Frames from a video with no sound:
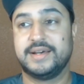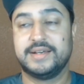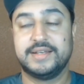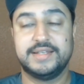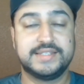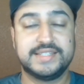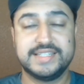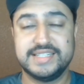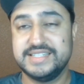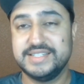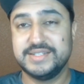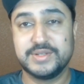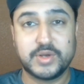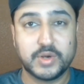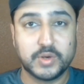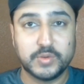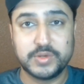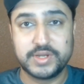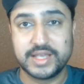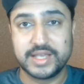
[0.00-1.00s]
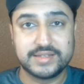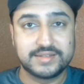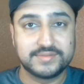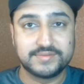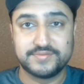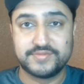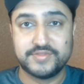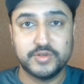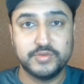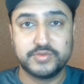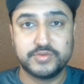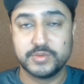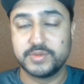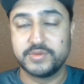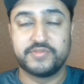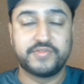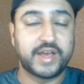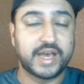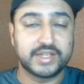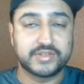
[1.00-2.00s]
It's easy to go get food
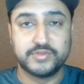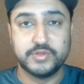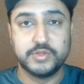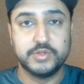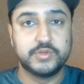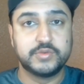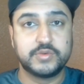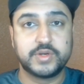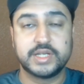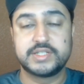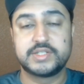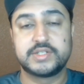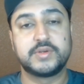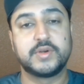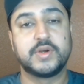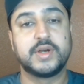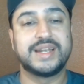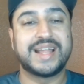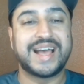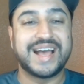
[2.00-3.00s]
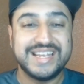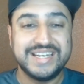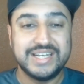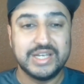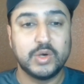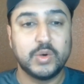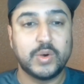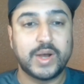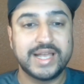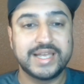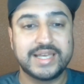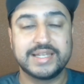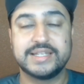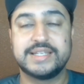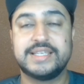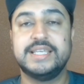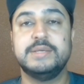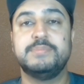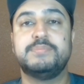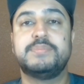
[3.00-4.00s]
from the fast food restaurant. I know I
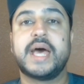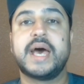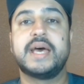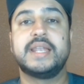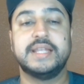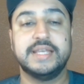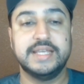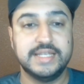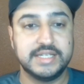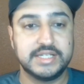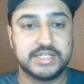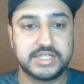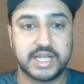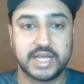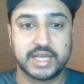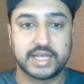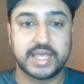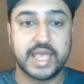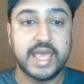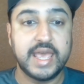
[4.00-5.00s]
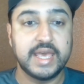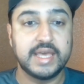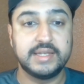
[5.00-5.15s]
got to keep that in check.